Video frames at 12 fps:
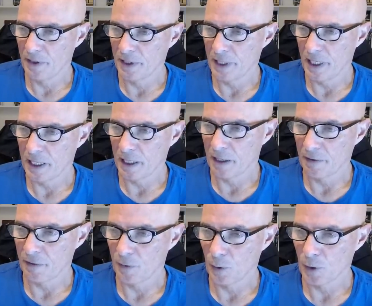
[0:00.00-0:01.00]
intake on a
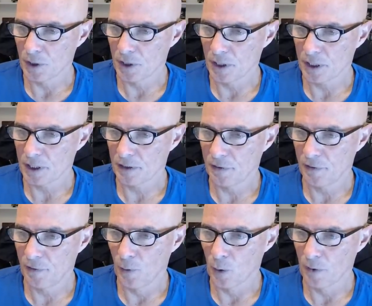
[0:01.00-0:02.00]

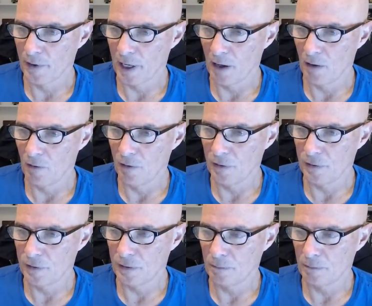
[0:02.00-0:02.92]
464 valve?